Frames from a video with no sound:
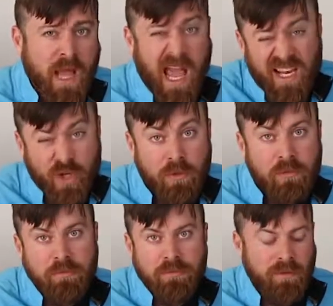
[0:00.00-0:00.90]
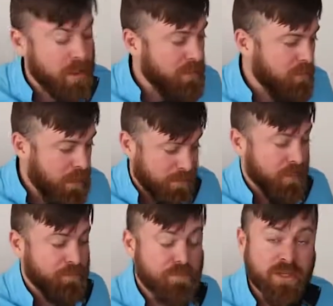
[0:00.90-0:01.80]
I do. I'm
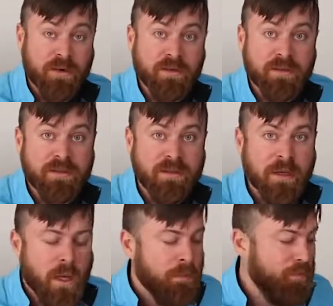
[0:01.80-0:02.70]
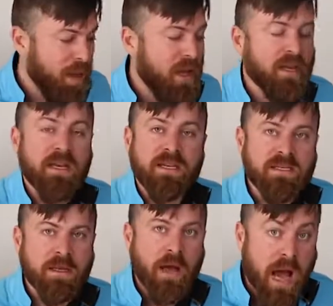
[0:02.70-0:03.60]
not sharing this. But
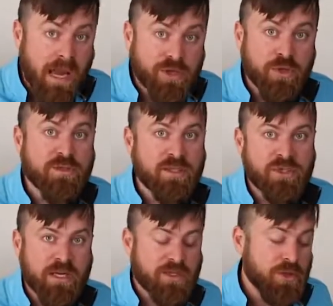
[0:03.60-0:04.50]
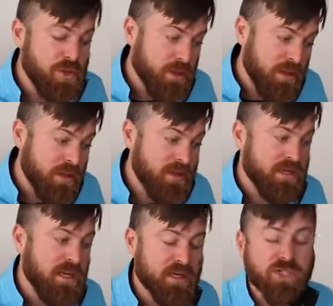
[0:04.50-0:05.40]
I do suggest you do it to
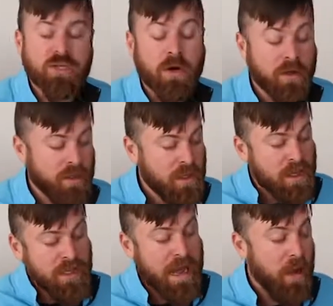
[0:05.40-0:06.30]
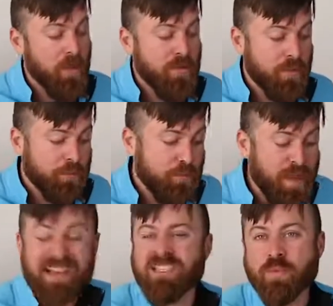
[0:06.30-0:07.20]
get started. Now, the
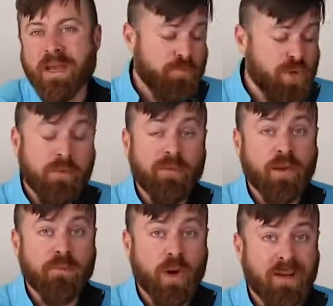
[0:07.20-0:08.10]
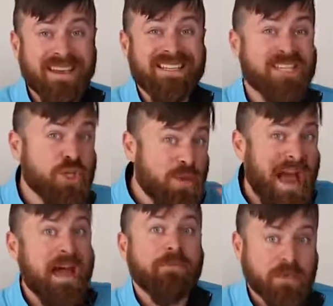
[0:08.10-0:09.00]
best way to do affiliate marketing is to do
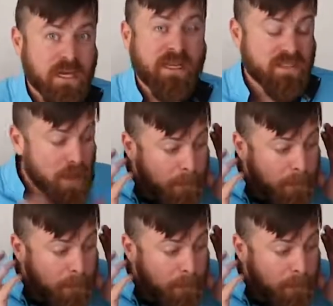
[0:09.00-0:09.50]
advertising.